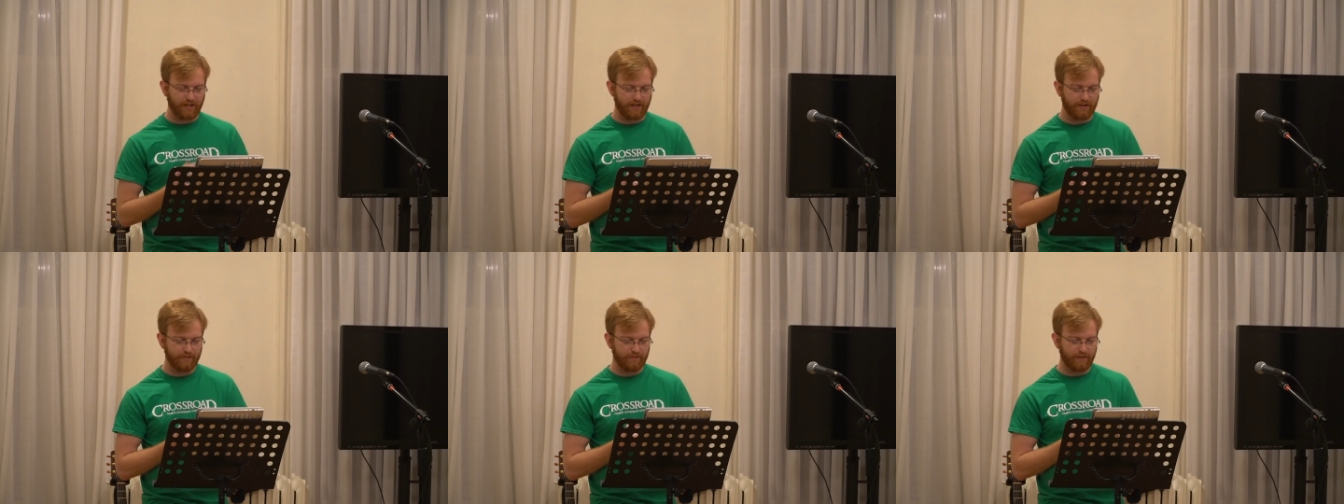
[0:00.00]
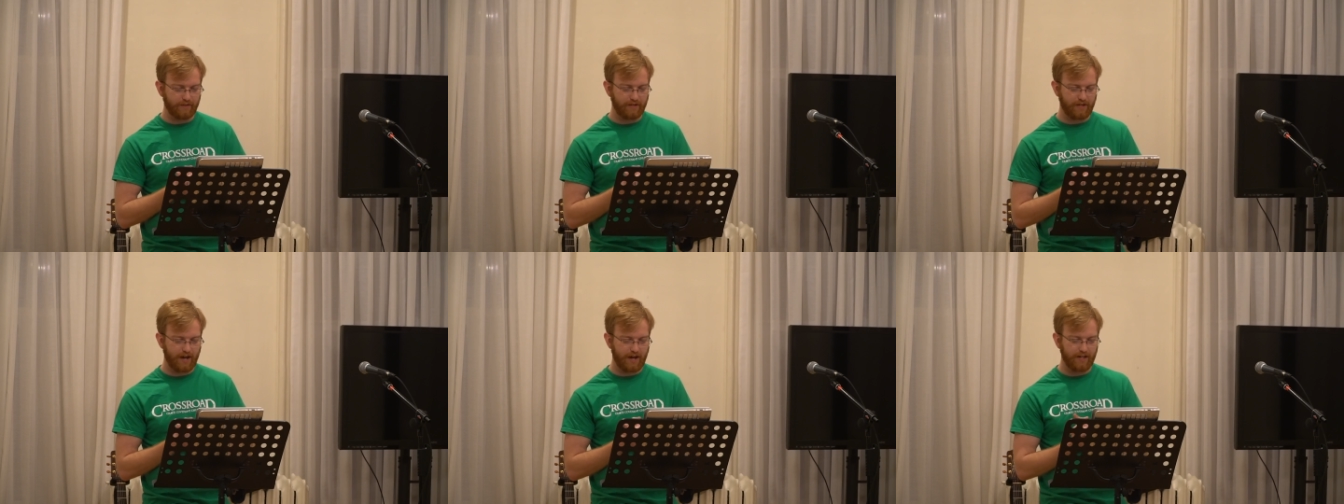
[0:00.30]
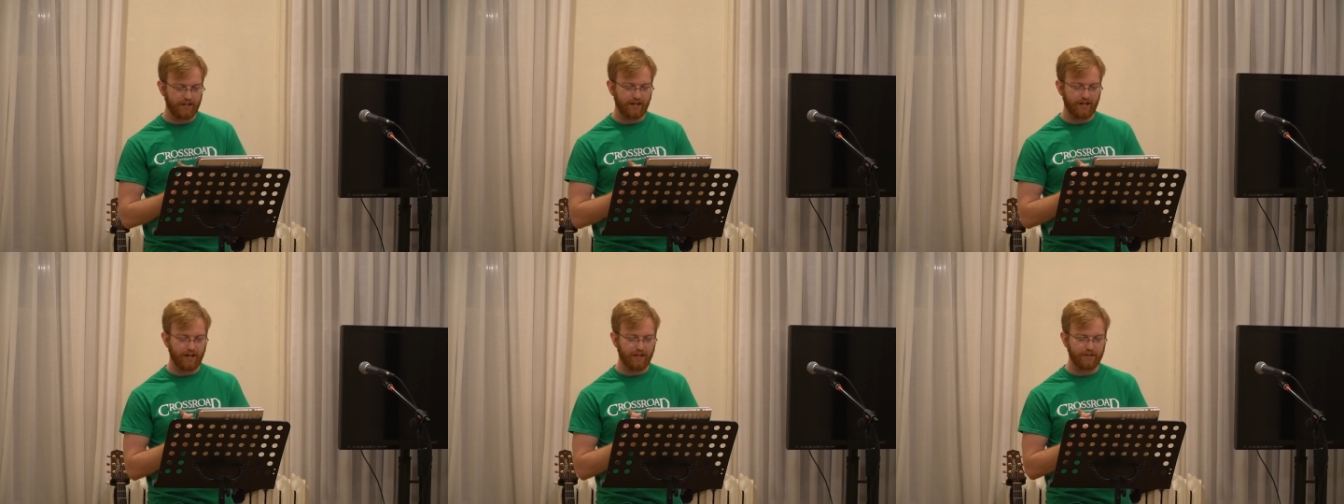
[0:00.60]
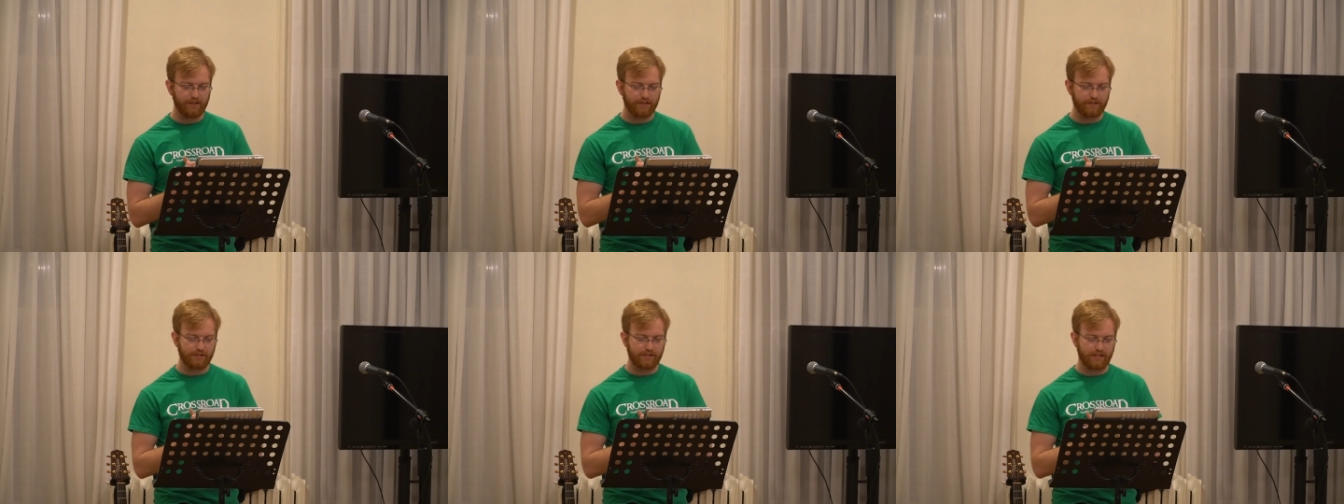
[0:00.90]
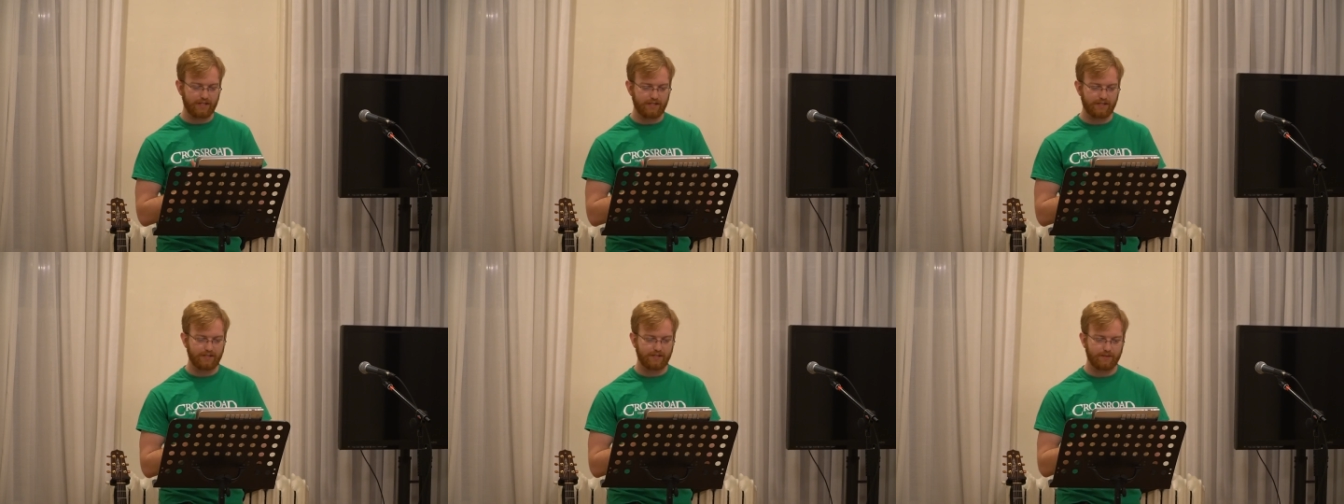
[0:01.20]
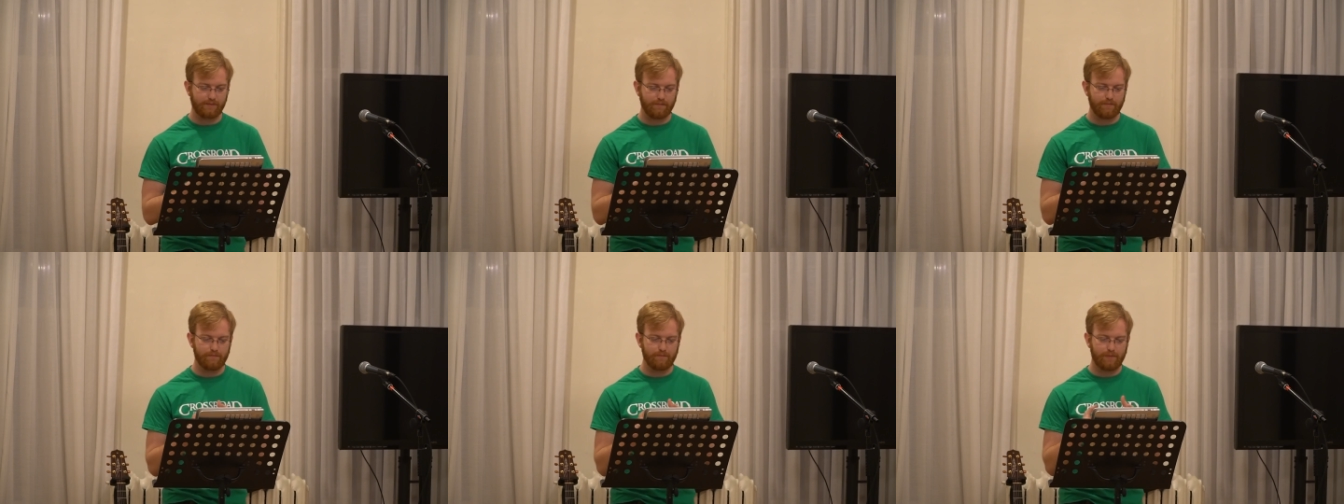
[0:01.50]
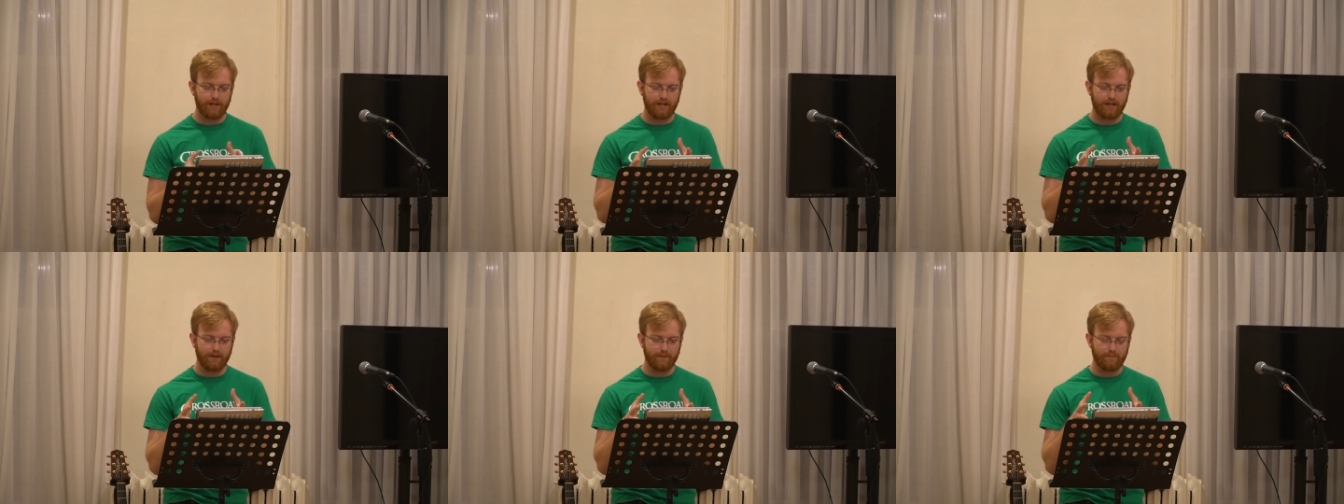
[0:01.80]
love God and others has
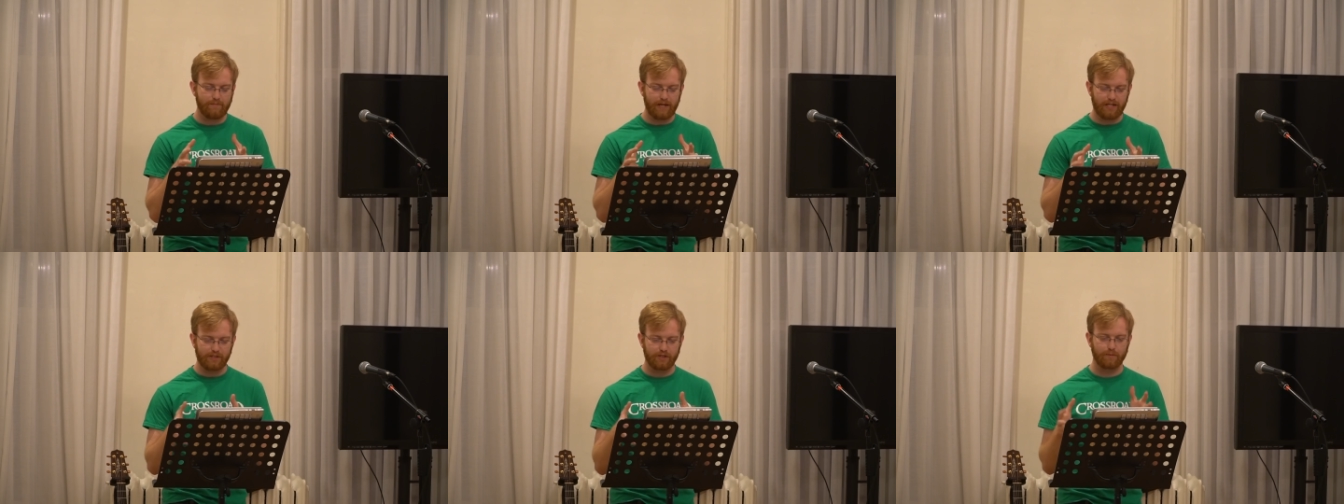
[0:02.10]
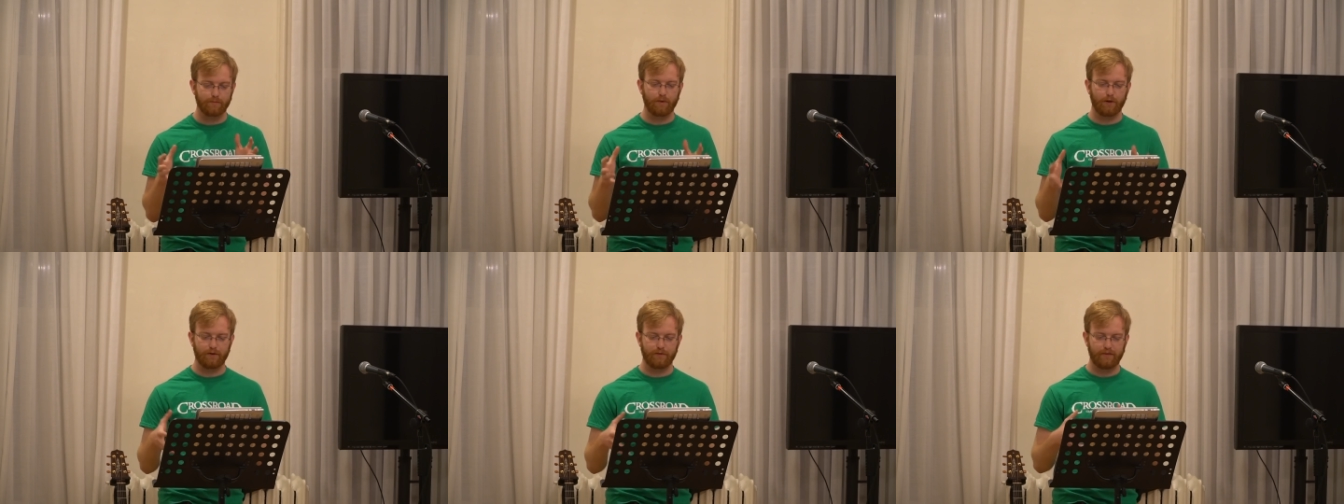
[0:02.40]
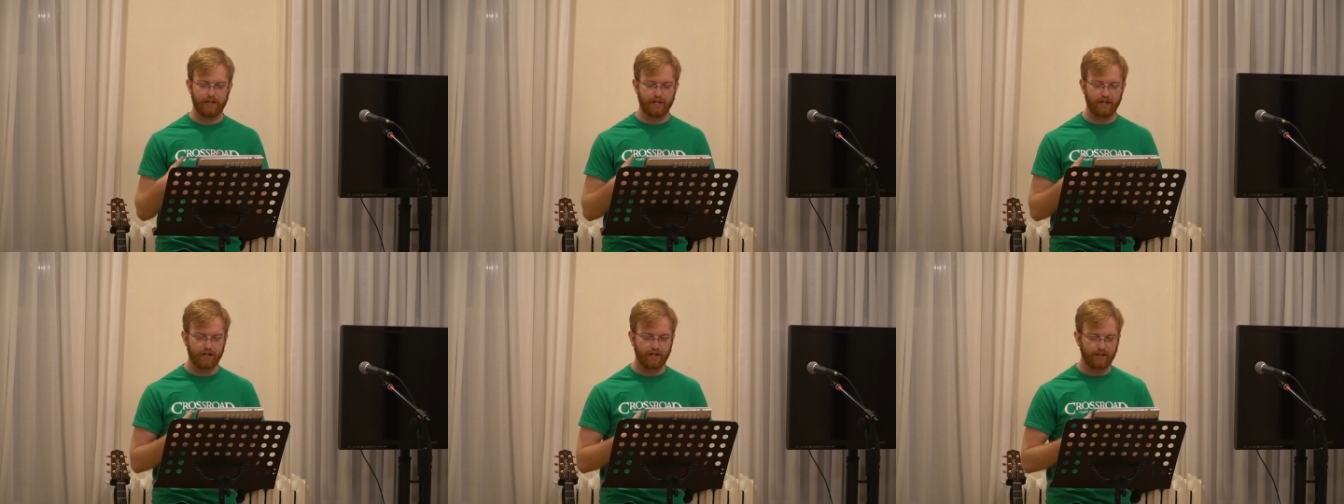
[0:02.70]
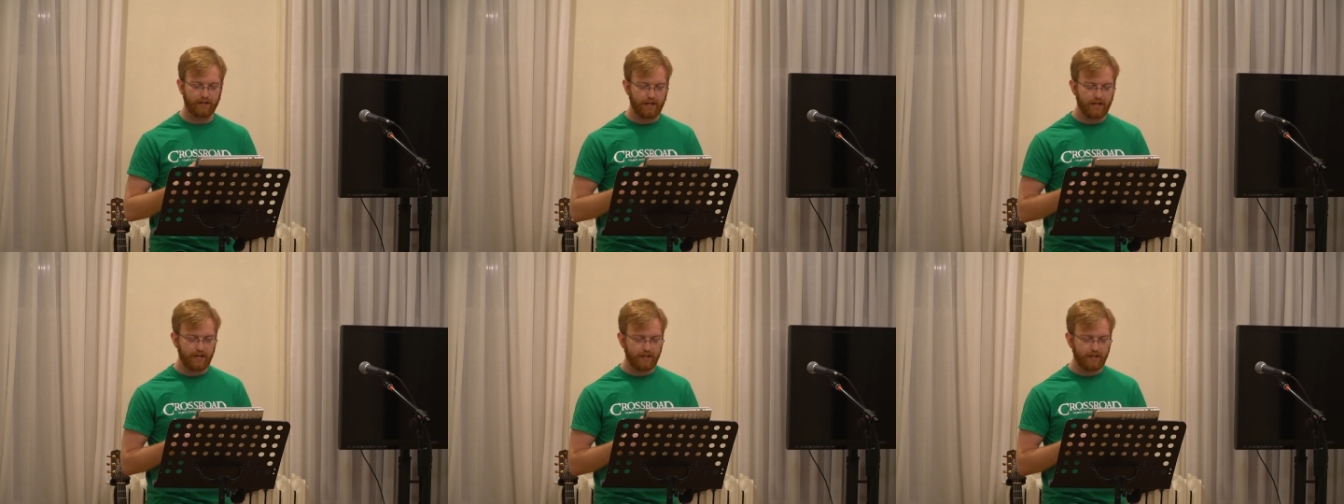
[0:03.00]
been a major motivator.